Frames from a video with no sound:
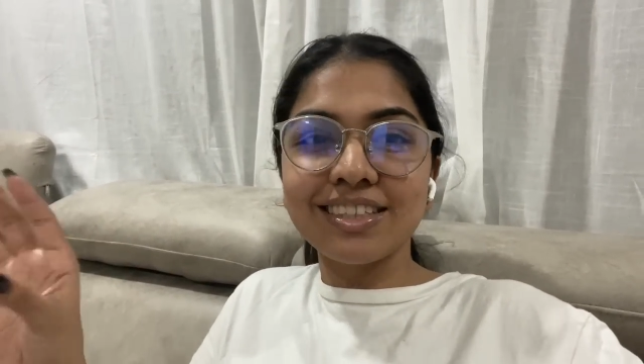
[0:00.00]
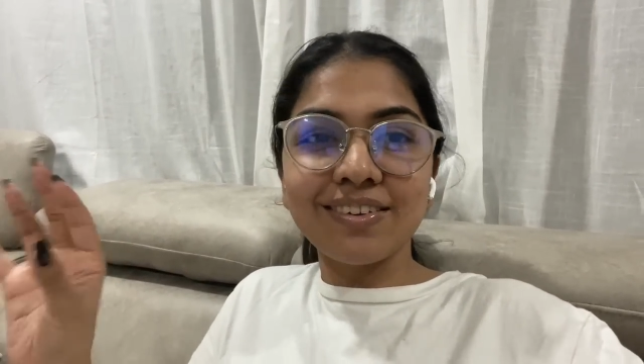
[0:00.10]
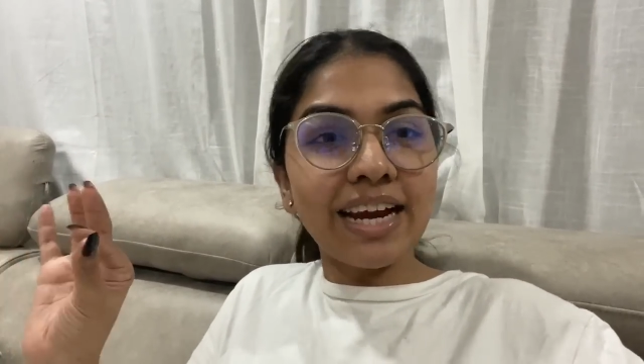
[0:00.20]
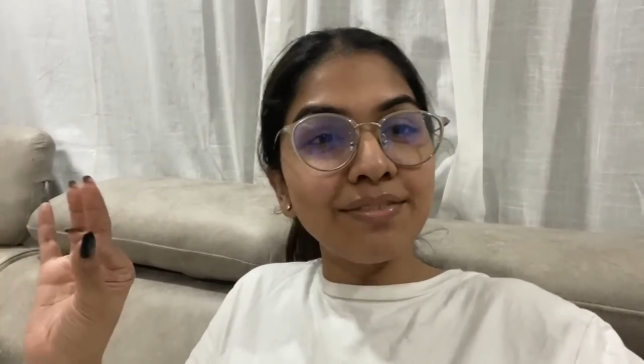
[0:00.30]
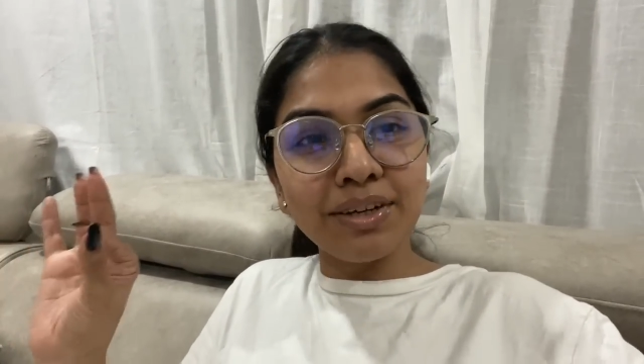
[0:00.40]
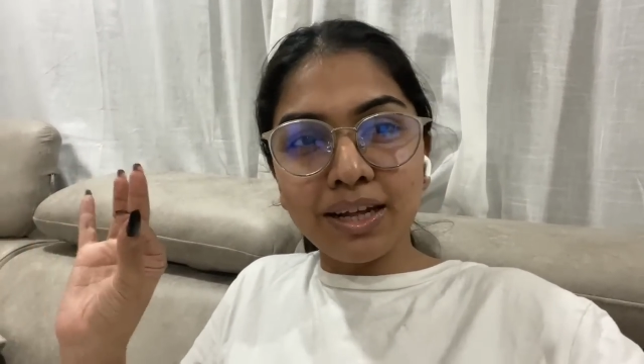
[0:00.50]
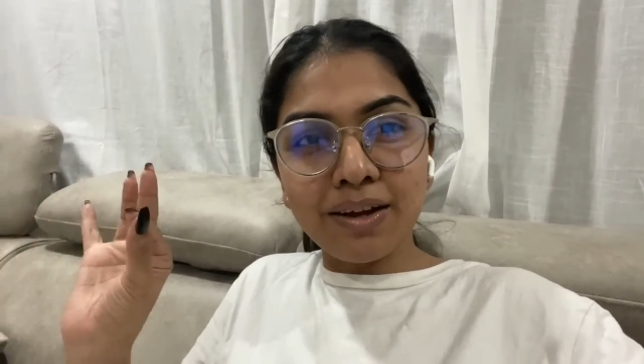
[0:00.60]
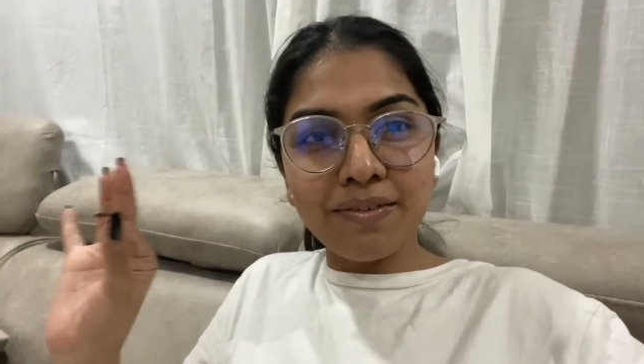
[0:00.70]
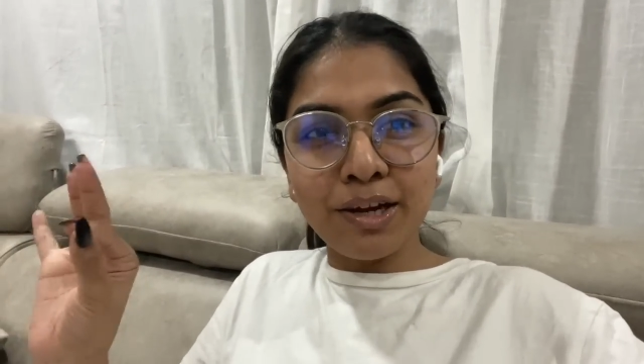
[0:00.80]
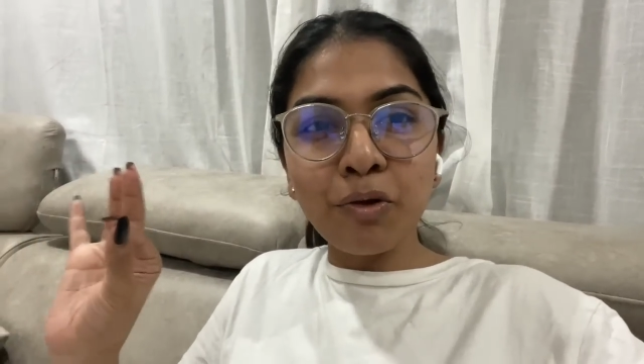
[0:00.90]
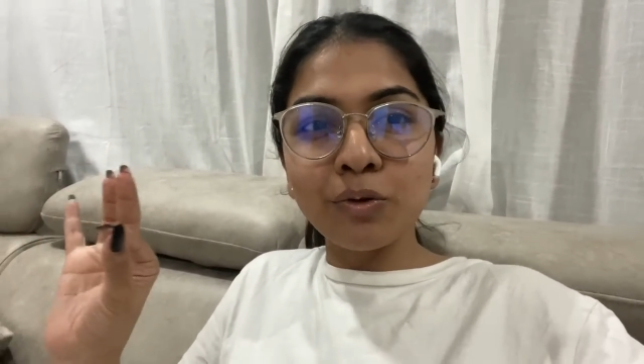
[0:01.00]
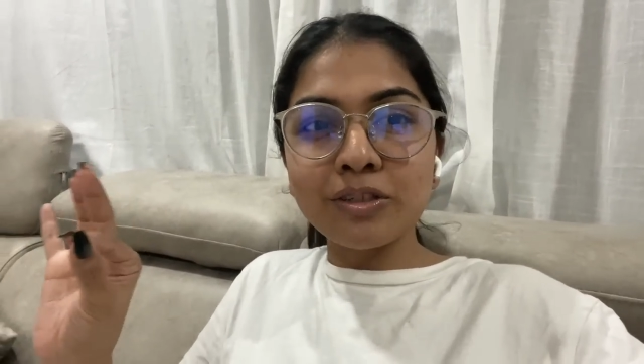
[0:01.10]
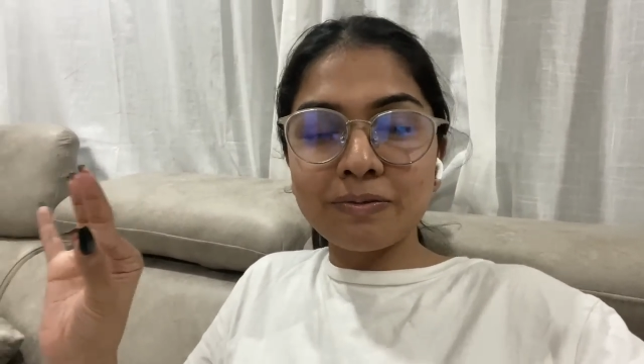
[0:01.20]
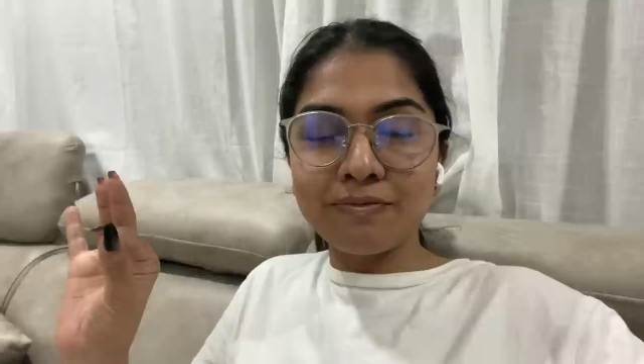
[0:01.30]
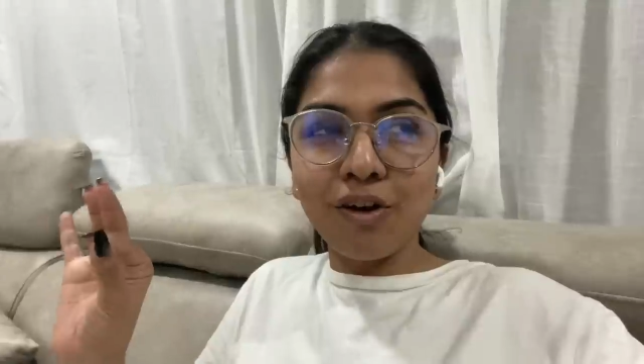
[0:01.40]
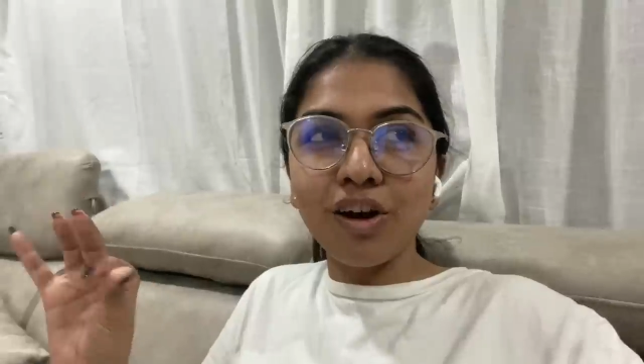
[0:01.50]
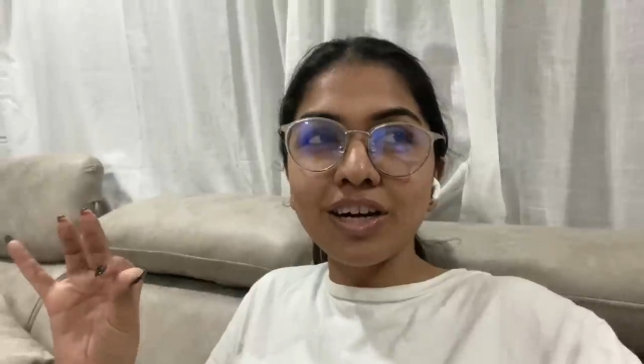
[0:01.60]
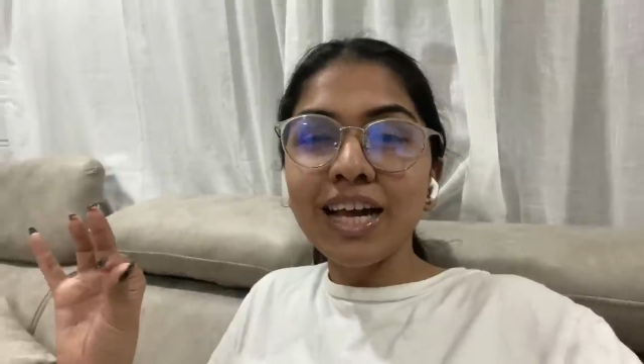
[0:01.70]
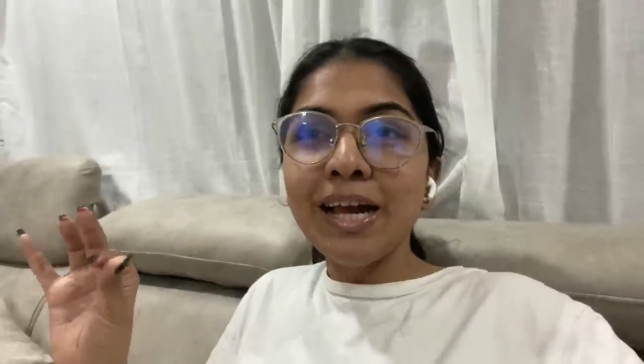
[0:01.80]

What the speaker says: So I feel like a very wholesome vlog